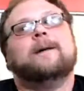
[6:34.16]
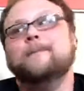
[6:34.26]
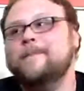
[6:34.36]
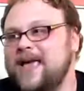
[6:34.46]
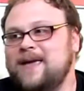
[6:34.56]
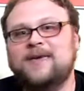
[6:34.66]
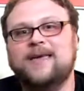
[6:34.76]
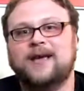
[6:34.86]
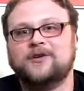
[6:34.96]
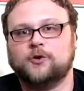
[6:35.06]

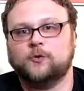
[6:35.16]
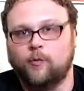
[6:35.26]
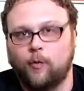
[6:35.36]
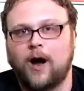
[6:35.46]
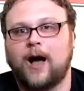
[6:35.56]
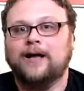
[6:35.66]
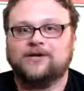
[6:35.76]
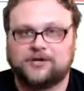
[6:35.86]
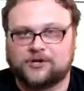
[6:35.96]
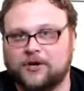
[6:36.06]
Maybe I should
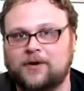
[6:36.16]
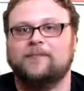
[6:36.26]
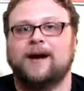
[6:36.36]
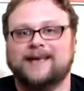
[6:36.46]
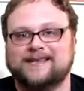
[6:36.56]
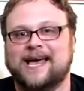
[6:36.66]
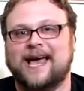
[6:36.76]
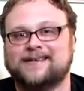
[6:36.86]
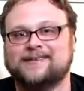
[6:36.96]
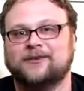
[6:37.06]
watch my
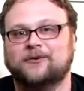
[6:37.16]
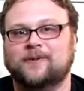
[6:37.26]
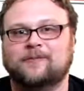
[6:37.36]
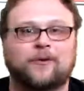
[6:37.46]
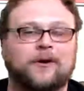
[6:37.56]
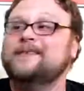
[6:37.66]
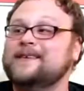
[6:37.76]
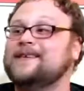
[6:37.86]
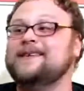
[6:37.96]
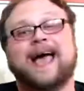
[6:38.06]
attacks a little bit more.
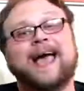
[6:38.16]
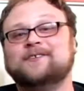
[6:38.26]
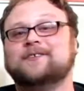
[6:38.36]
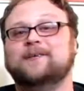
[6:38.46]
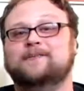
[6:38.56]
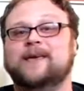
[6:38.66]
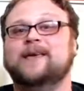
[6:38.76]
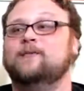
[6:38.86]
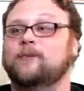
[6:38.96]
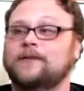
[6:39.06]
This could actually
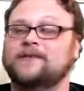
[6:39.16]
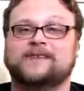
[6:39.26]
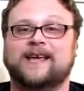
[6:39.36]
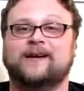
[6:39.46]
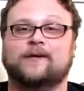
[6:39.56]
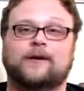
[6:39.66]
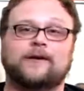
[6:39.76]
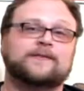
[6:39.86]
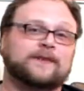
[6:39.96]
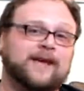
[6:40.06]
be one of the standout
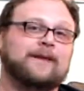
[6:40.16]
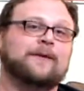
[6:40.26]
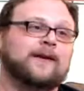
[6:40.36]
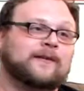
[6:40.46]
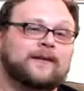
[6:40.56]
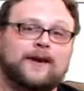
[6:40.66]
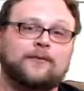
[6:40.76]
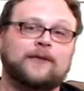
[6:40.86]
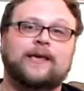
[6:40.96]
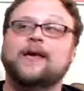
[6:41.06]
cards in the deck because it not
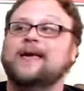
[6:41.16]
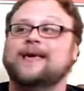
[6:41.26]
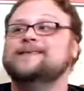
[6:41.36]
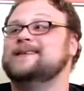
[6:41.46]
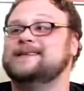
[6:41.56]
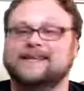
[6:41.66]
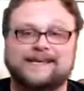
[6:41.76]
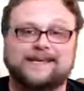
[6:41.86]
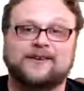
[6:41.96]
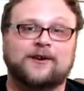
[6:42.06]
only is a
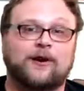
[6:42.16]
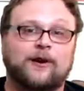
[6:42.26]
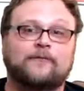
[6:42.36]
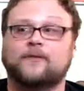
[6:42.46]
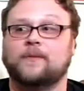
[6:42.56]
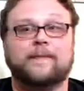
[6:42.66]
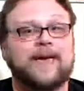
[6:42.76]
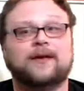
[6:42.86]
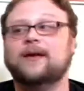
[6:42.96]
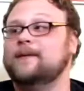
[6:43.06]
decent card for the
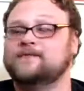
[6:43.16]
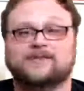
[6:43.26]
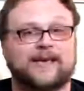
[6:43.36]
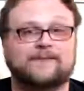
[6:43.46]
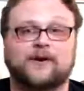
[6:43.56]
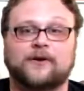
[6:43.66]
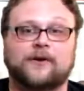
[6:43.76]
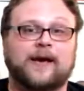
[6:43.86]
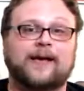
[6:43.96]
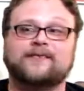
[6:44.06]
mana, saves all
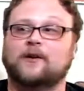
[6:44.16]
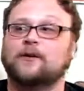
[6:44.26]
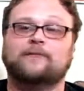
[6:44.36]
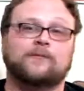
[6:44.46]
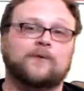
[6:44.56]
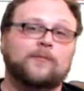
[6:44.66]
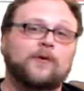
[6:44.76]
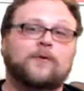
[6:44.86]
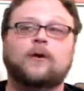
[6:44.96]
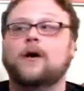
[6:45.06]
your guys, not only from
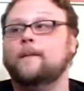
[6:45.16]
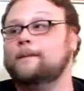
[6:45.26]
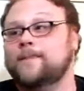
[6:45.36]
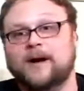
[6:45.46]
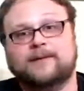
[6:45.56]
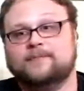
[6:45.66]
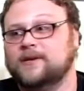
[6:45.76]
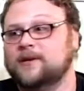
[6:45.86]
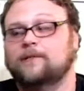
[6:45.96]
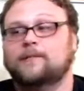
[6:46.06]
removal, but,
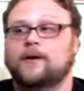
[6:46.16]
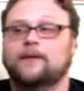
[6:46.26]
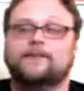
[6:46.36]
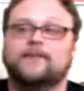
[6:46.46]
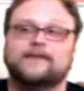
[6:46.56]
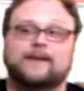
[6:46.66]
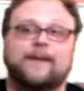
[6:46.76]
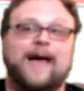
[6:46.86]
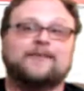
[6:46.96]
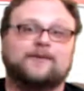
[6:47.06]
you know, things like
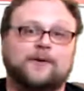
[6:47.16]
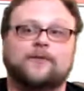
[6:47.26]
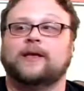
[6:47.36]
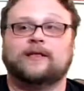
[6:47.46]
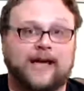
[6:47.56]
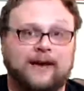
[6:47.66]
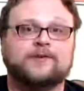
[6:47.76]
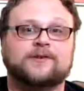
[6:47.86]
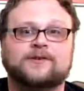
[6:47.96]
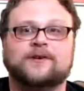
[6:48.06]
mass removal, like
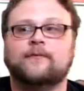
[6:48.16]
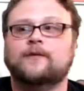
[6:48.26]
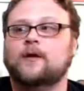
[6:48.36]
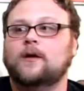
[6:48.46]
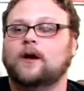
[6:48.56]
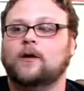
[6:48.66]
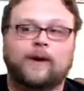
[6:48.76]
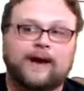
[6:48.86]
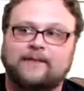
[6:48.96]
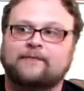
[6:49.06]
Languish and stuff,
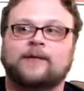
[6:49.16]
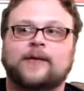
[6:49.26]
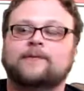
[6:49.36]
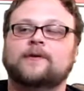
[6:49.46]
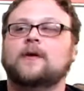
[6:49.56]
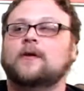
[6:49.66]
Radiant Flames.